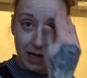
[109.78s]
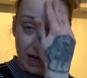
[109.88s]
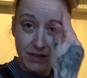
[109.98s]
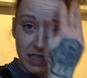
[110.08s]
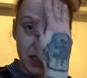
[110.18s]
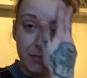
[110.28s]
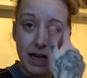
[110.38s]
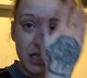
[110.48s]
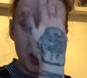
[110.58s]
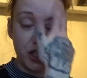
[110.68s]
having
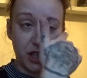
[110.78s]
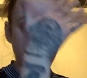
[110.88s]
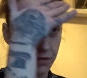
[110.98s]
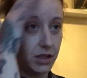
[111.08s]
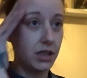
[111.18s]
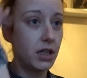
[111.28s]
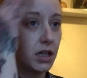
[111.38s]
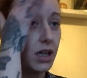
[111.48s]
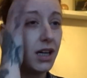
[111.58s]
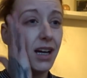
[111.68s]
dementia, and
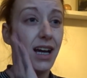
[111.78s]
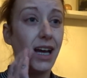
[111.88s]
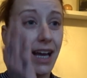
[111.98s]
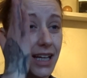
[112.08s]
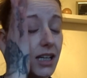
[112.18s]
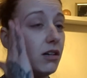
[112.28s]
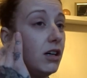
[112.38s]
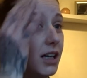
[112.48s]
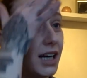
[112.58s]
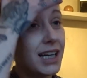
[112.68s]

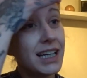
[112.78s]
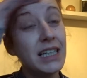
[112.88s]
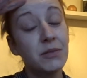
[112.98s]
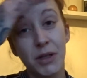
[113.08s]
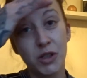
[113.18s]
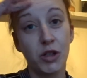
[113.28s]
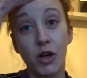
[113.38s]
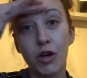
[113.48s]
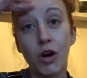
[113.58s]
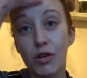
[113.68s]
at least my
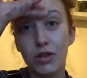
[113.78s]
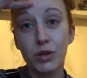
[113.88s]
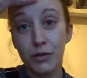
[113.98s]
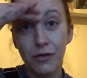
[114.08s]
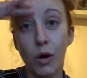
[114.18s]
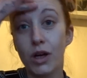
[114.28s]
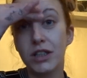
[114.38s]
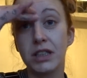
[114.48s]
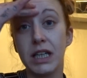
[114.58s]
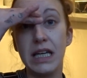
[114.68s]
nonna got to fall
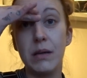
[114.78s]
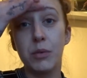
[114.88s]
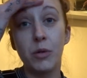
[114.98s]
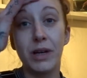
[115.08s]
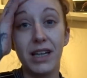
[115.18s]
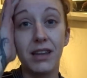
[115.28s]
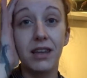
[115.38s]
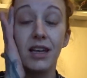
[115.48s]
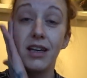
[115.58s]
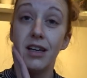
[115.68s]
asleep with
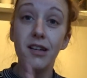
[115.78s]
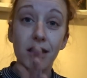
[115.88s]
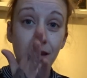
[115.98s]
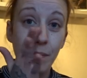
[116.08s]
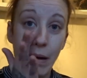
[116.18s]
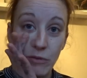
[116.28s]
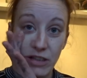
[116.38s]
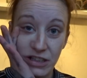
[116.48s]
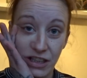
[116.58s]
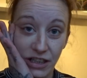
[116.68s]
the
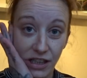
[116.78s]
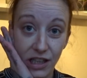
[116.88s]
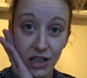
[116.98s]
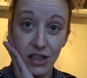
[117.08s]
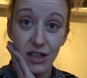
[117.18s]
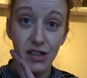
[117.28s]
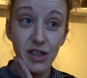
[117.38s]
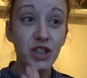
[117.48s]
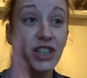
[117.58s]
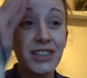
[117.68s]
memories that
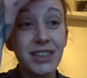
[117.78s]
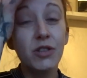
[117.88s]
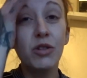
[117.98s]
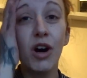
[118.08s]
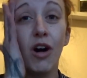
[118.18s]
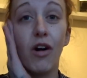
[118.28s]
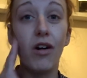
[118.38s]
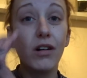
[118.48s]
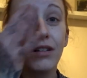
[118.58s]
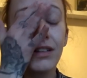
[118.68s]
she'd still got,
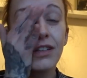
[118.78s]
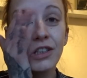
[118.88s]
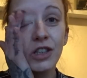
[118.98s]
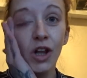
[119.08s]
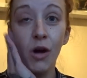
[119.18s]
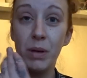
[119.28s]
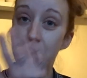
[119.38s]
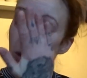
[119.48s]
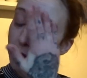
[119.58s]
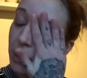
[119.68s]
because a lot of
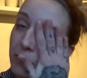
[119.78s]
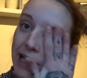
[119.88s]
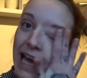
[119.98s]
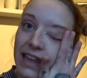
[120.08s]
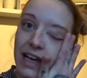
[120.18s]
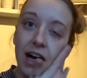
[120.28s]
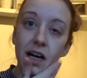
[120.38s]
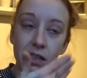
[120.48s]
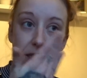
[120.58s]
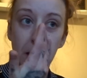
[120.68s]
people don't get that,
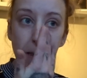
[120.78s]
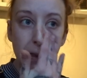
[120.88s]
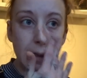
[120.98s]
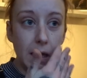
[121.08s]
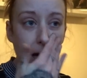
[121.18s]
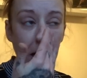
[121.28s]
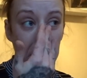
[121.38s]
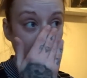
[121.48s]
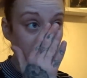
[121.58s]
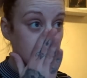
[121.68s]
and I
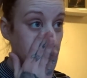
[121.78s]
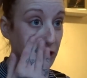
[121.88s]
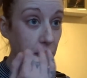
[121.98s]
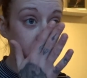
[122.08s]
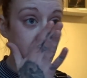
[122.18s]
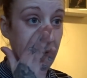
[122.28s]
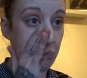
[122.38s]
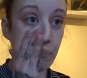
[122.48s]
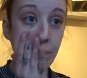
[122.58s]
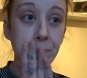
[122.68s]
think that's a real shame.